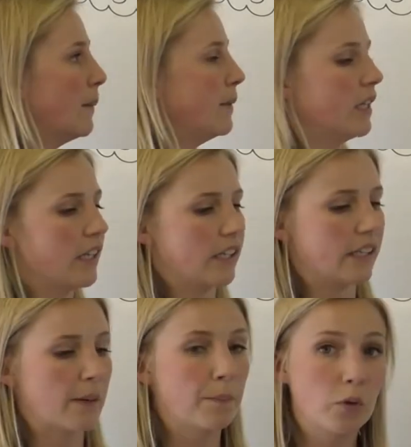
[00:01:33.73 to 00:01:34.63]
meaning they
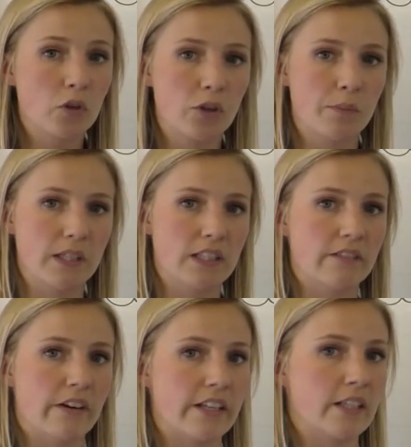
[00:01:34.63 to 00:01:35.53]
can both be
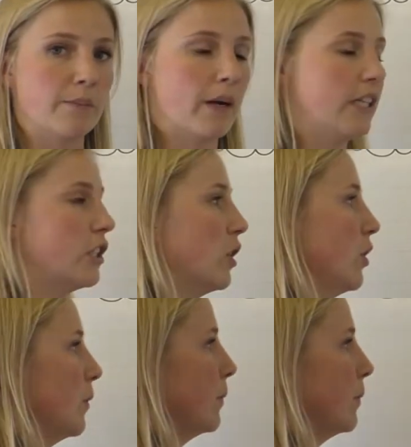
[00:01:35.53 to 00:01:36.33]
divided by 2.